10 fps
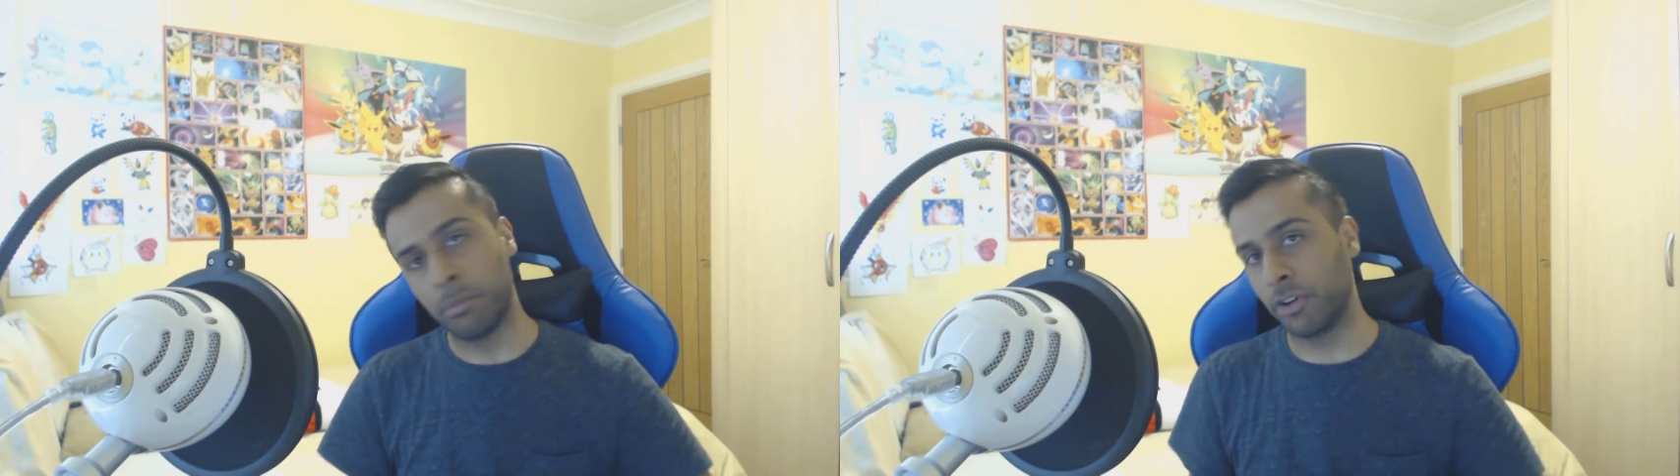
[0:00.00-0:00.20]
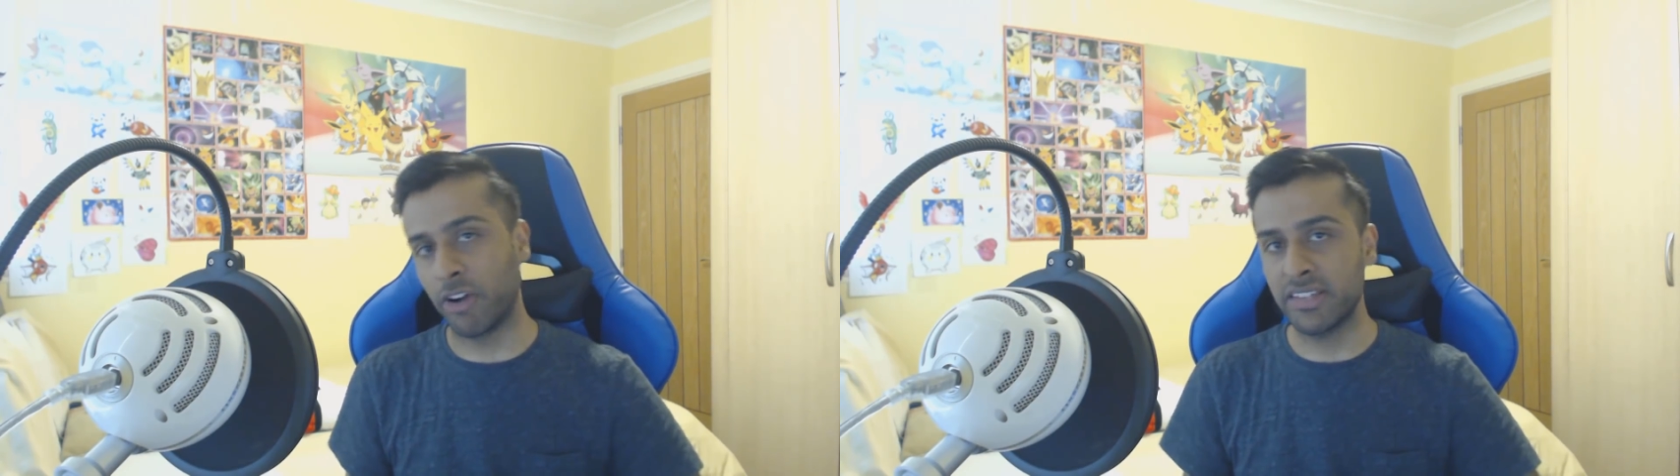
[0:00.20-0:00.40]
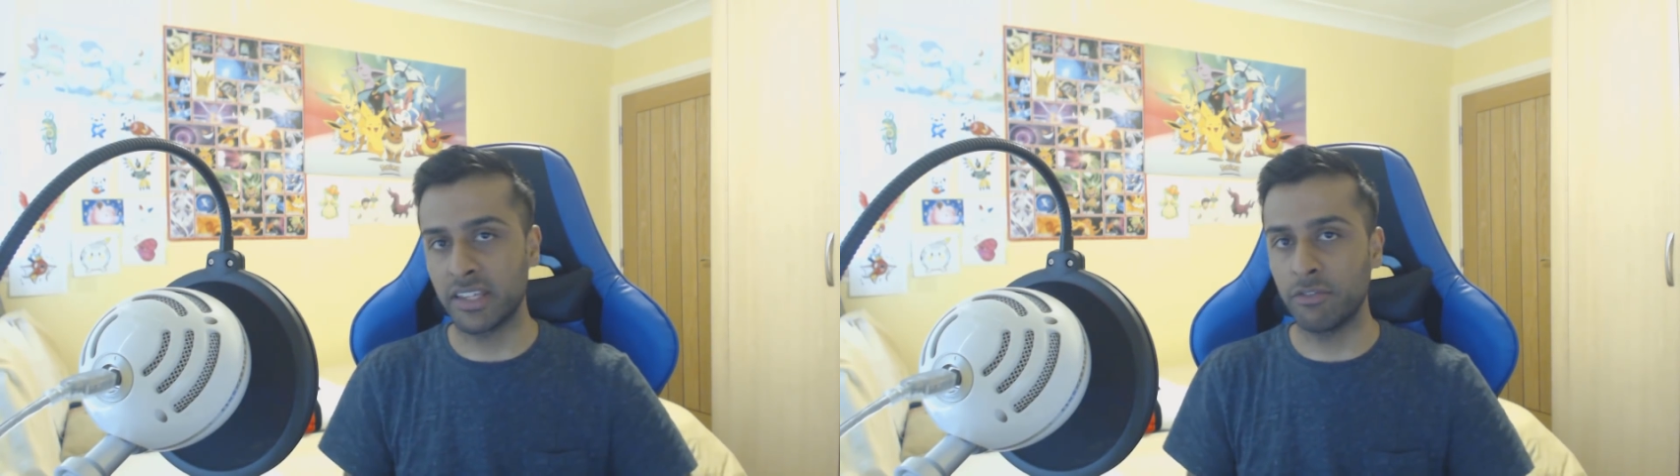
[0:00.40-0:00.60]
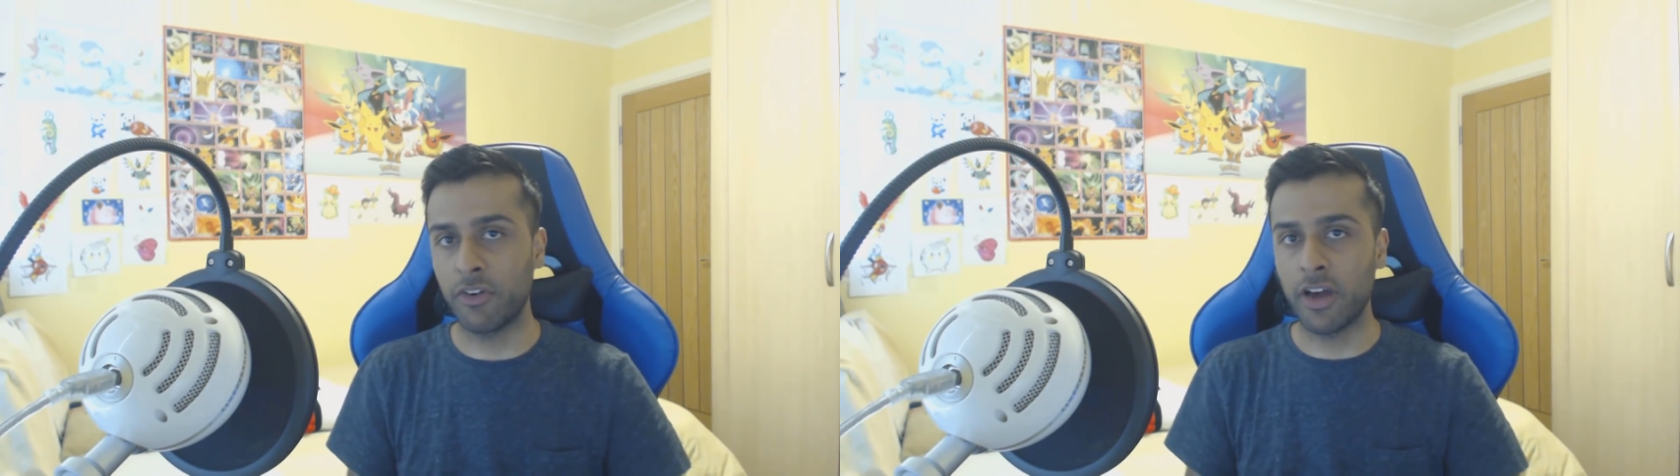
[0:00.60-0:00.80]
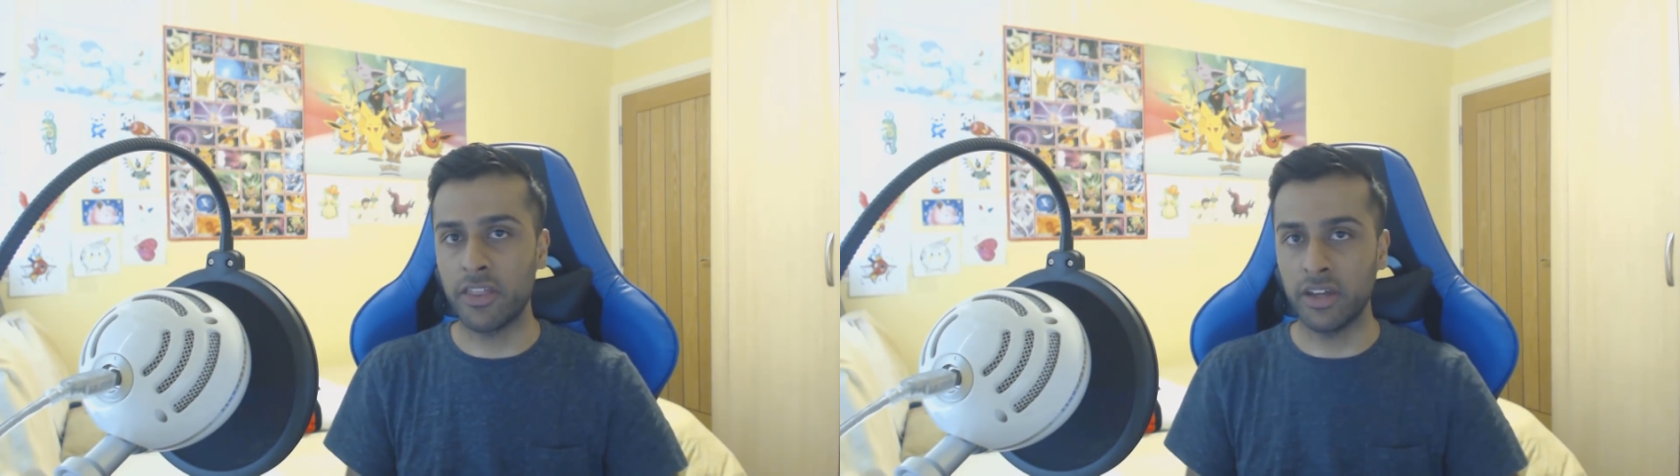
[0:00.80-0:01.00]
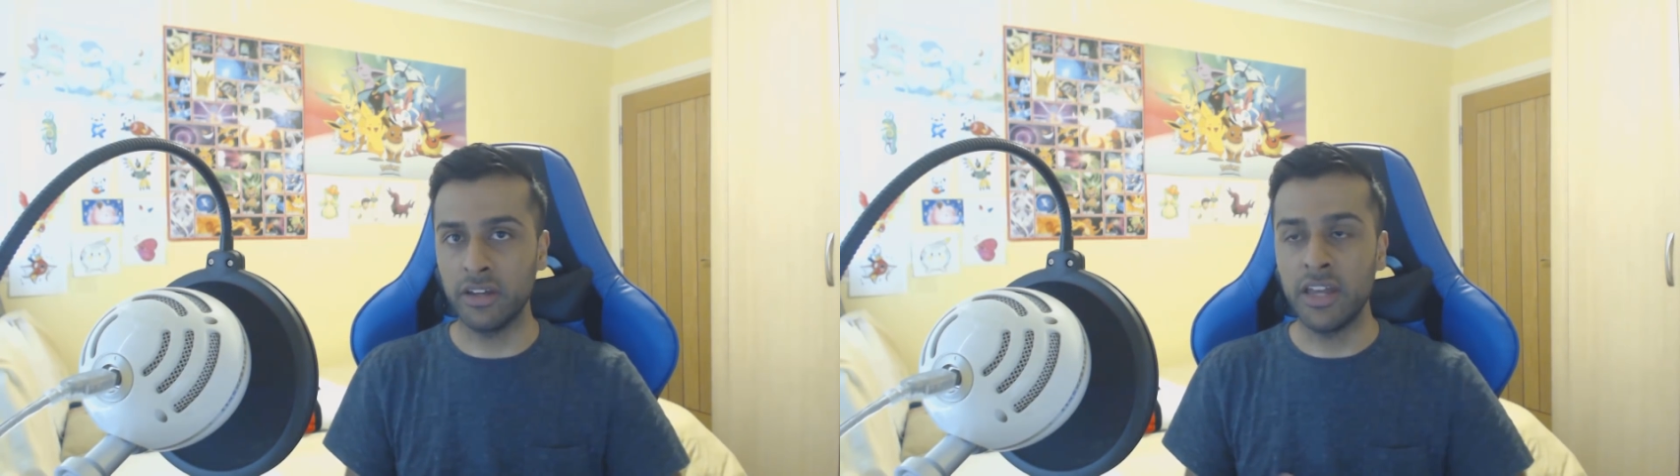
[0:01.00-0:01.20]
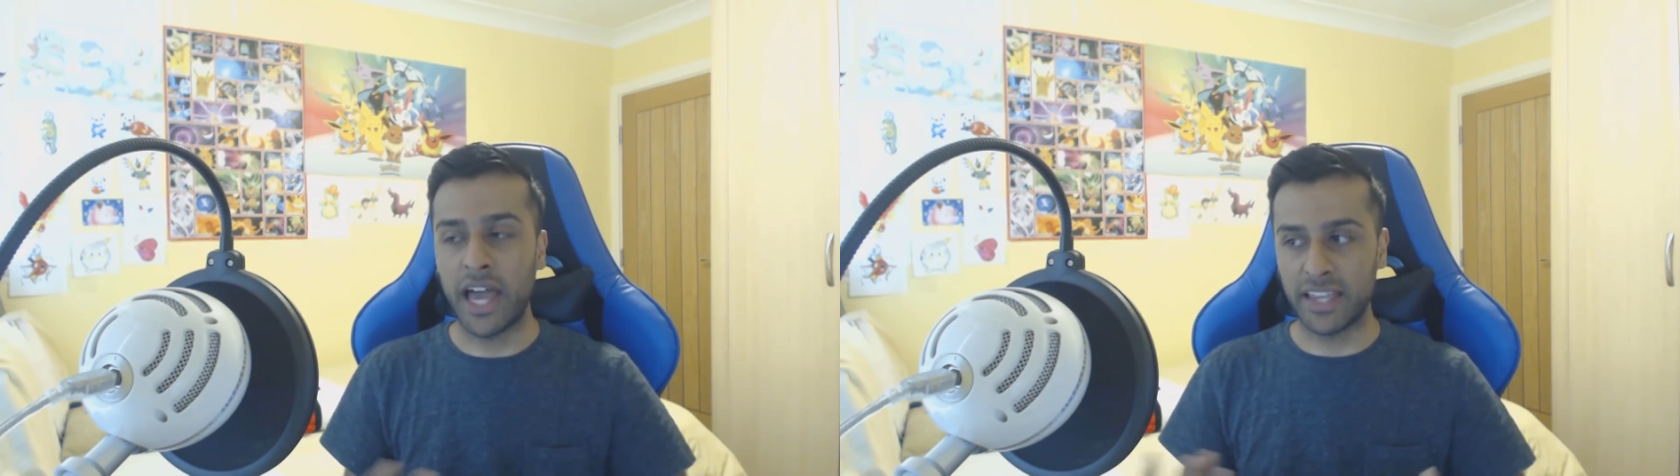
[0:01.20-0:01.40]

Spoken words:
progressing further